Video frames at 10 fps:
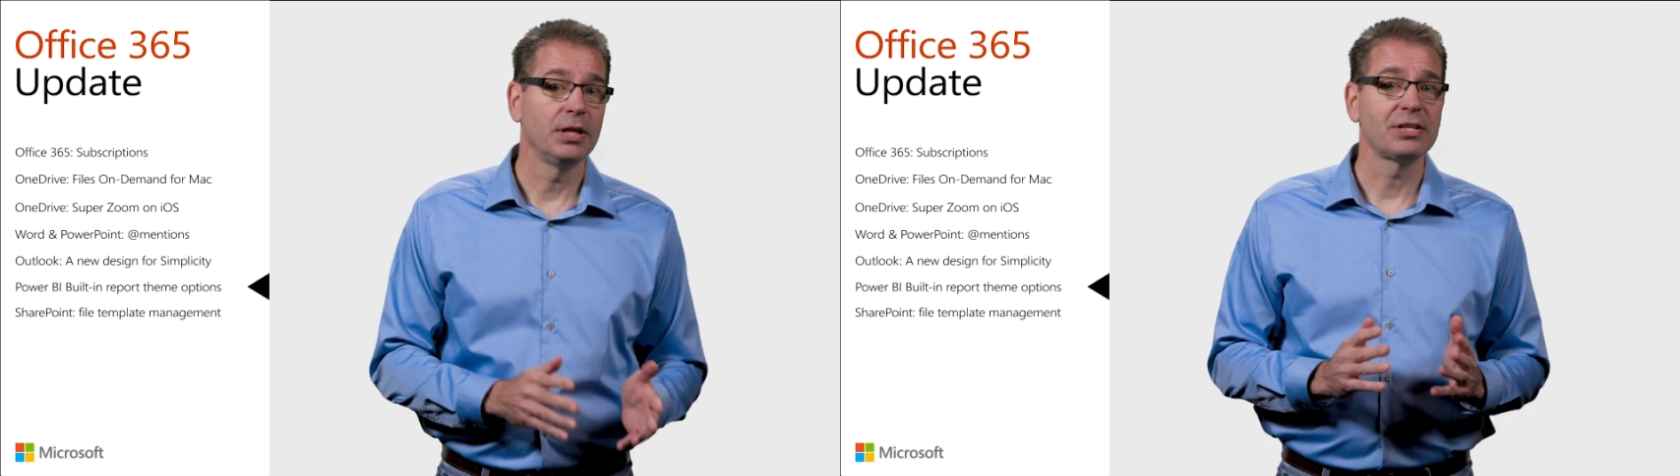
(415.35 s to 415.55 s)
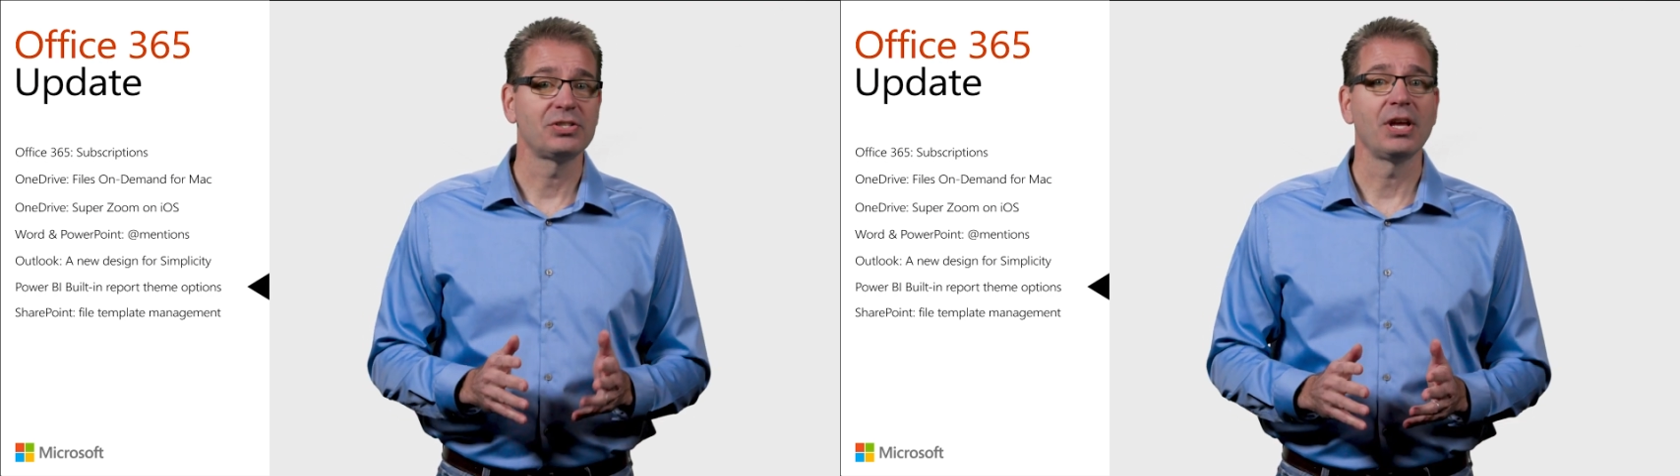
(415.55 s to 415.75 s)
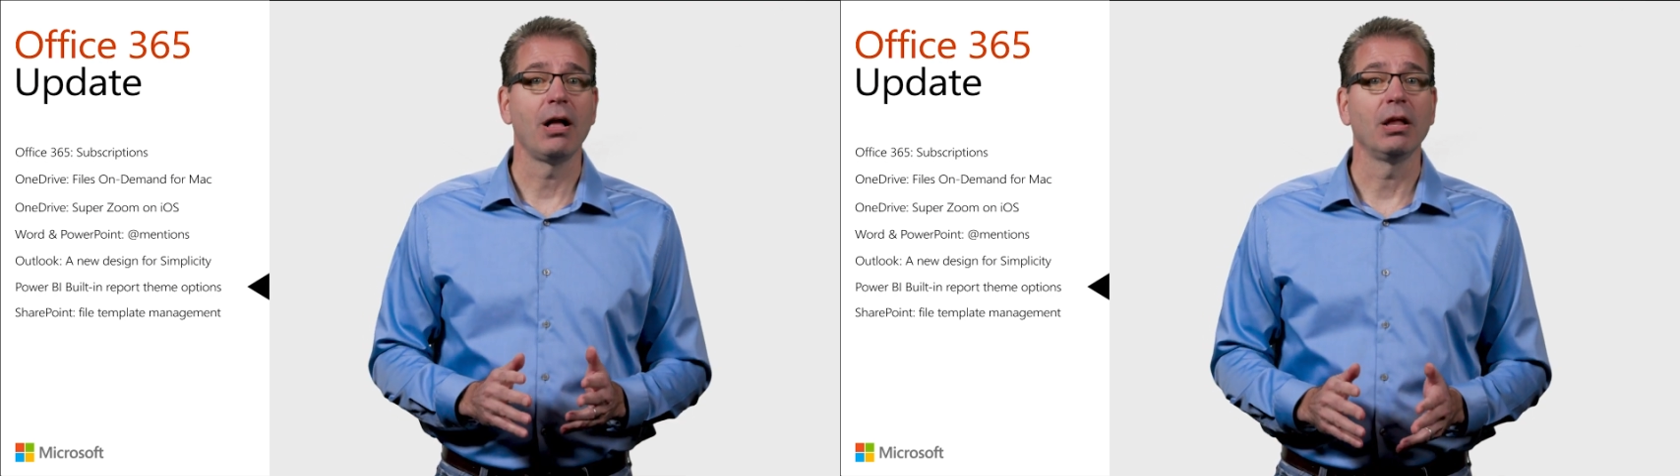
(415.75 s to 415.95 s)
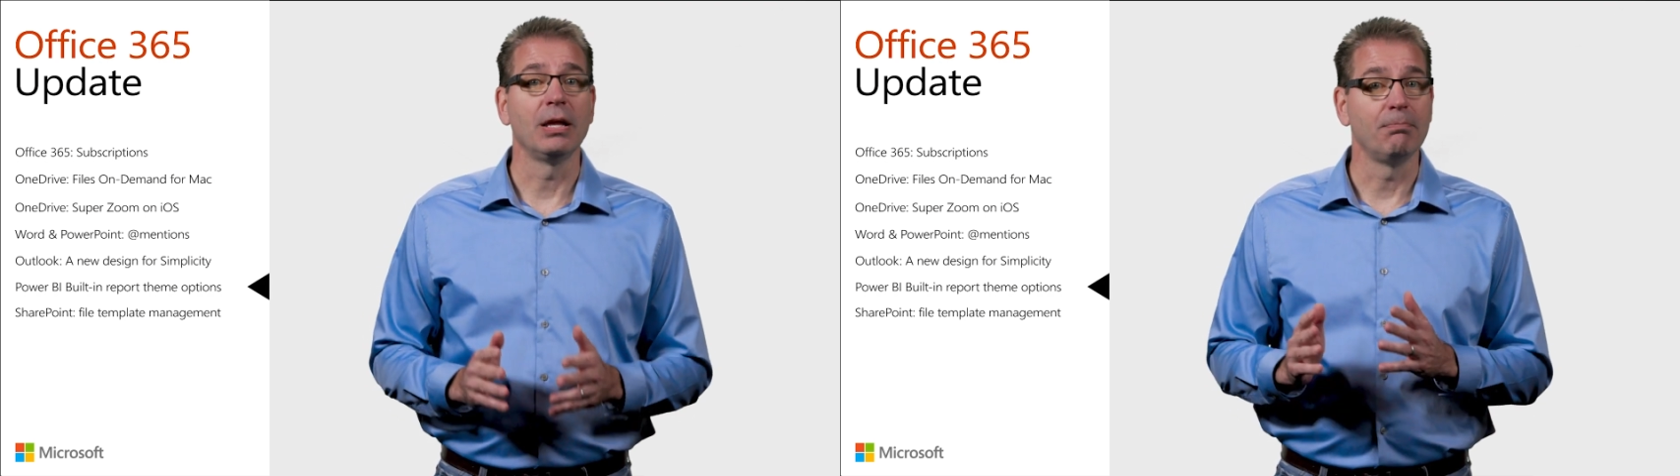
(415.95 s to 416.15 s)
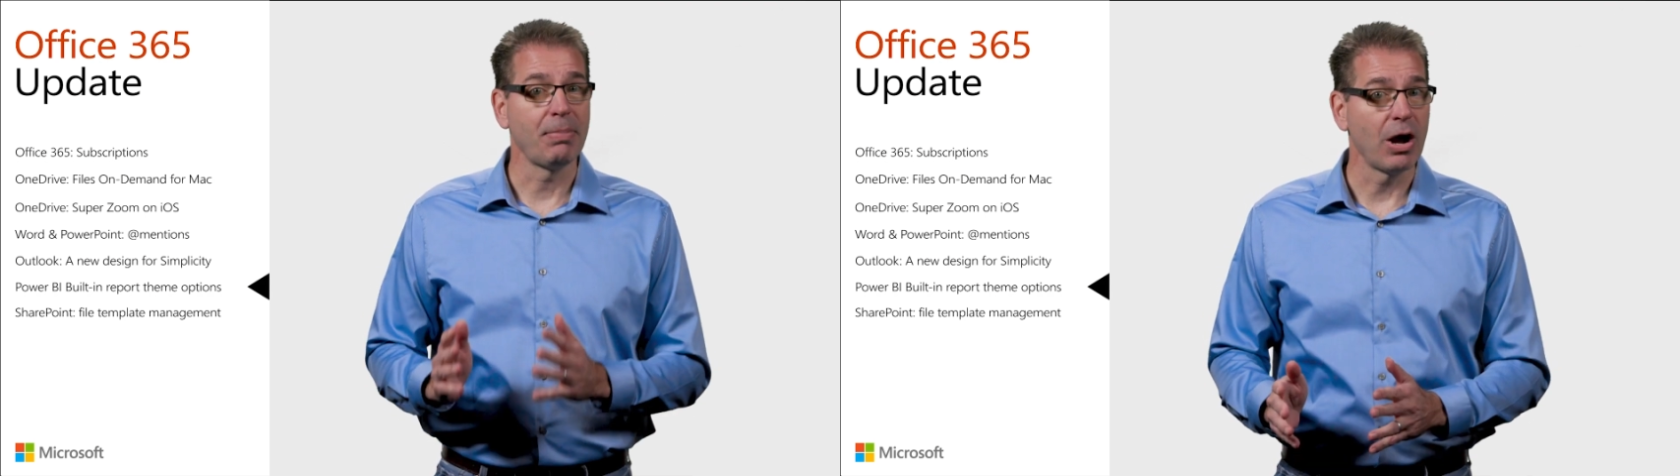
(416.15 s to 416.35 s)
Excel,
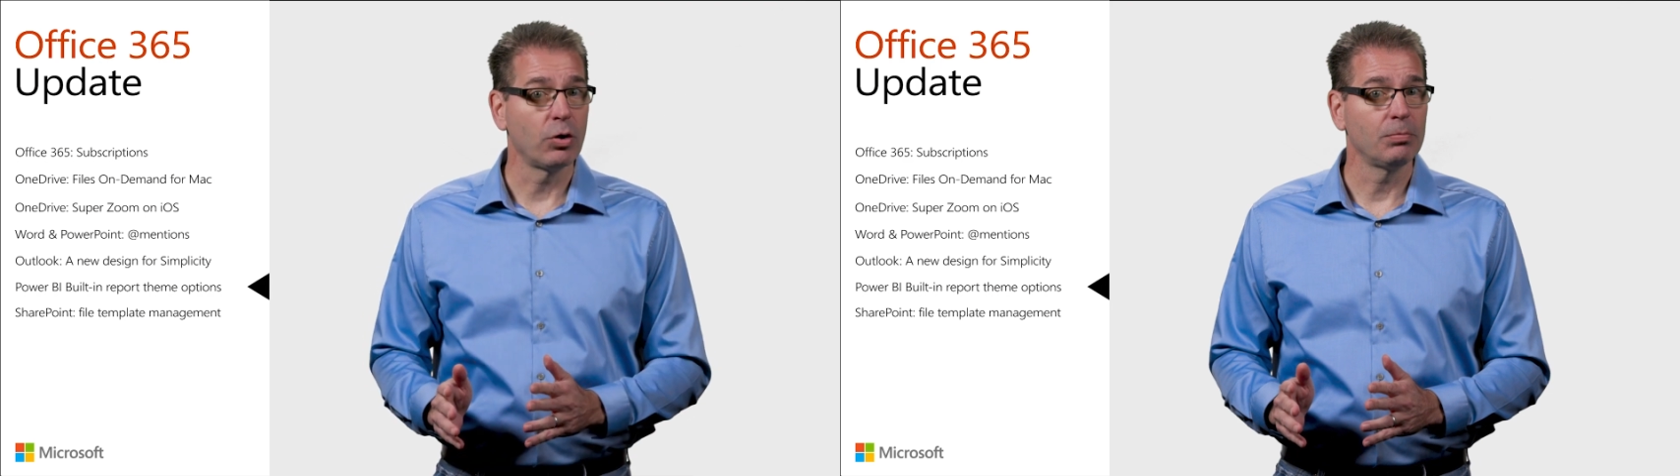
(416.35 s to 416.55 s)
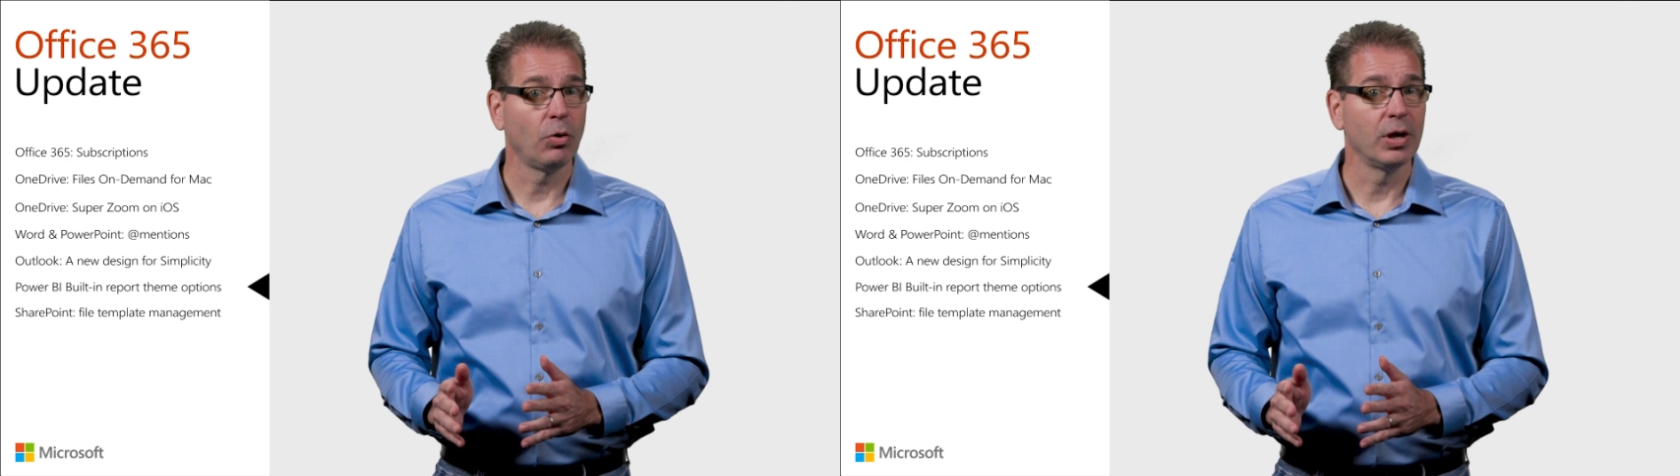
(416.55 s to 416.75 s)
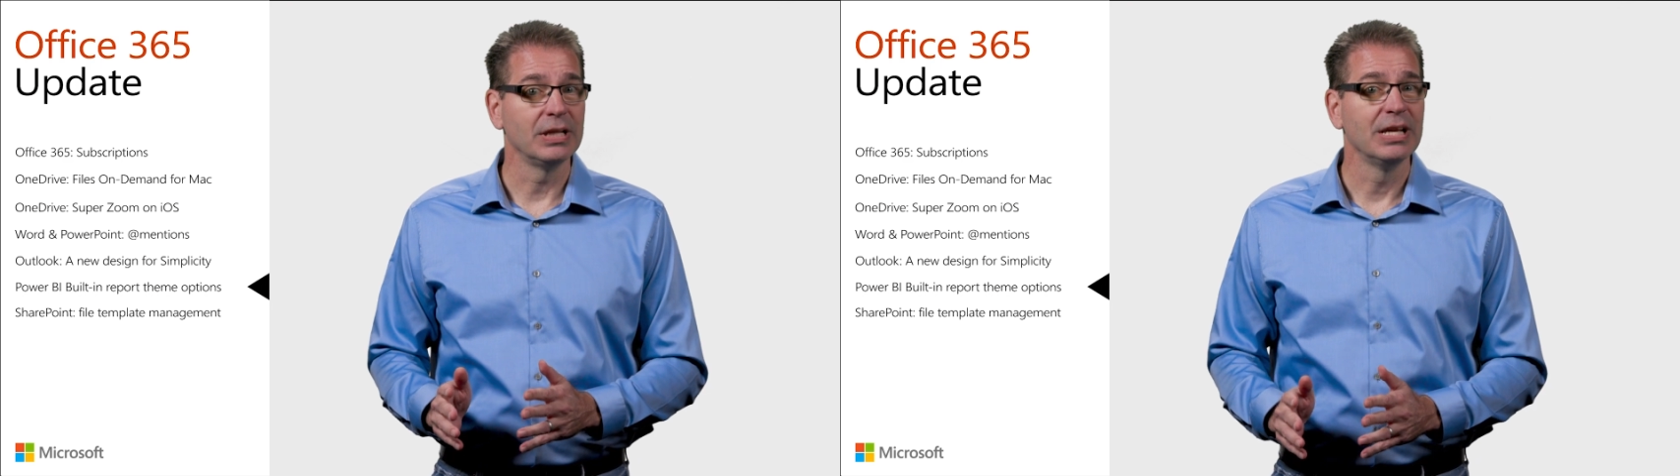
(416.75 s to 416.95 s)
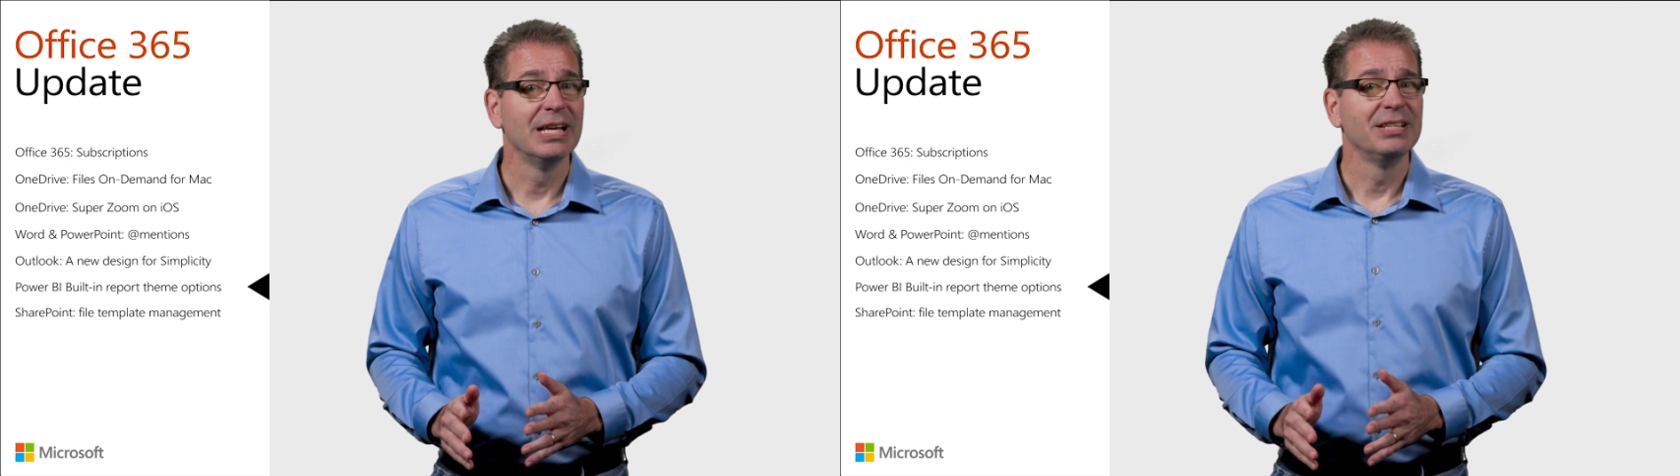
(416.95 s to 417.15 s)
and PowerPoint